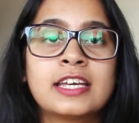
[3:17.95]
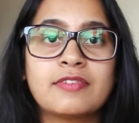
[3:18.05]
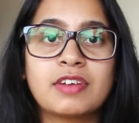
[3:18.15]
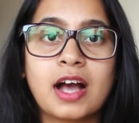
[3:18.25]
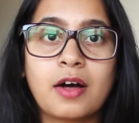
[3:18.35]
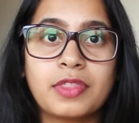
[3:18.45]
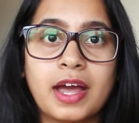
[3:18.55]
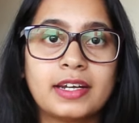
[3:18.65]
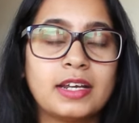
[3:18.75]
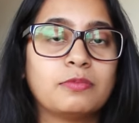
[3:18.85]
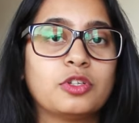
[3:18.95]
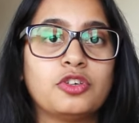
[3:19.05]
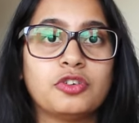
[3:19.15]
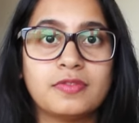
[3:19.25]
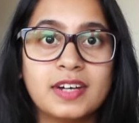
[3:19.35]
giving out that name to
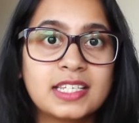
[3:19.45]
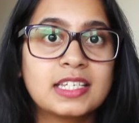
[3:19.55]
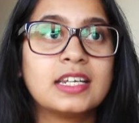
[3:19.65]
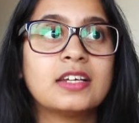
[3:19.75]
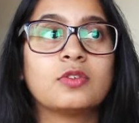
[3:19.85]
the university,